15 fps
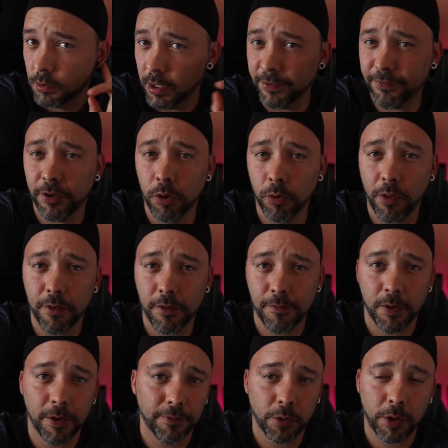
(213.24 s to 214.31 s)
Let's hear the
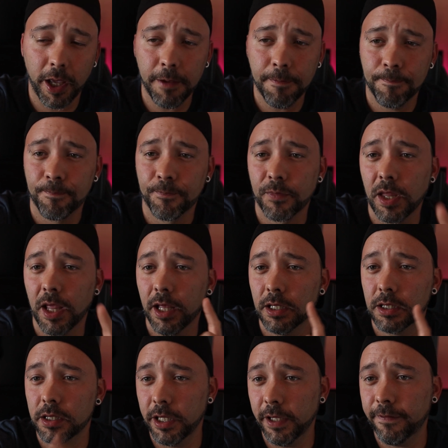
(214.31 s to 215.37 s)
difference, okay?
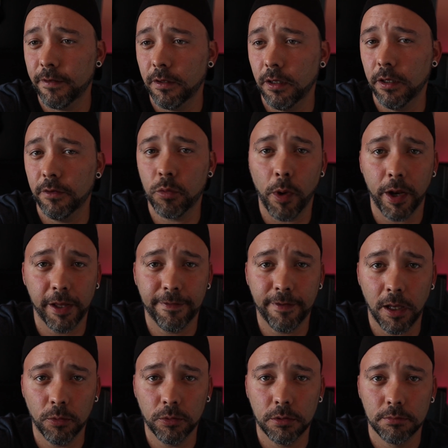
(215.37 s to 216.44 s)
This is what I
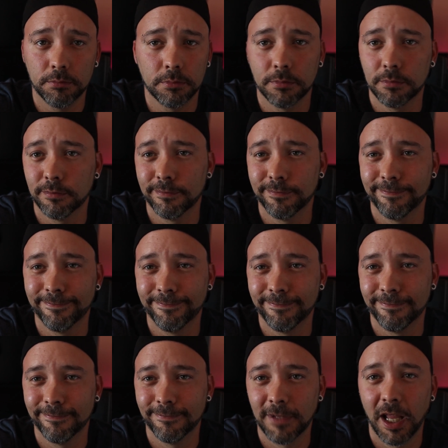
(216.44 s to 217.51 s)
sound.
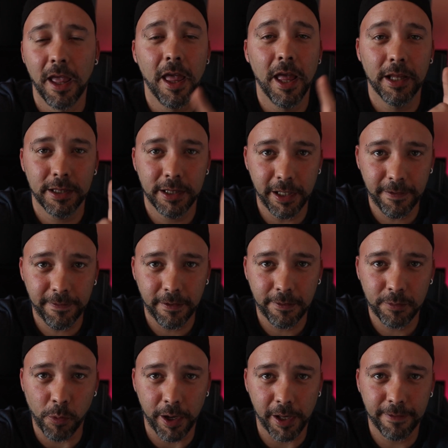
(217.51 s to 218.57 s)
This
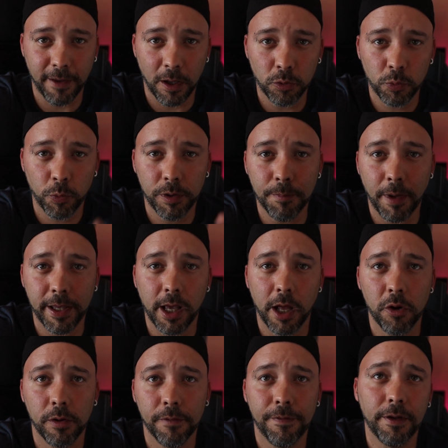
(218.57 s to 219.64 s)
is what I sound with my
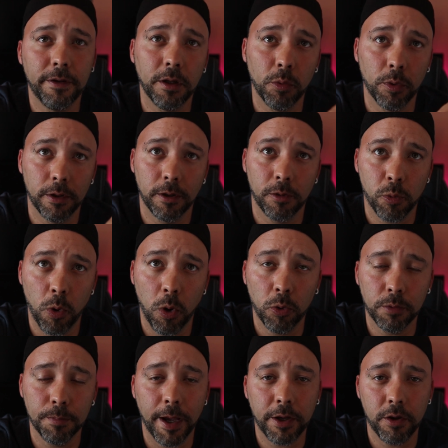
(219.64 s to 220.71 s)
Canon M50 with the
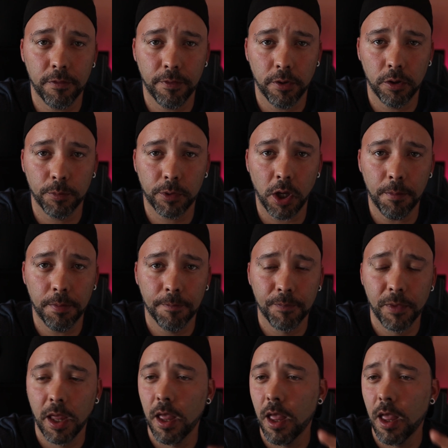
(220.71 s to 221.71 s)
Rode microphone on top.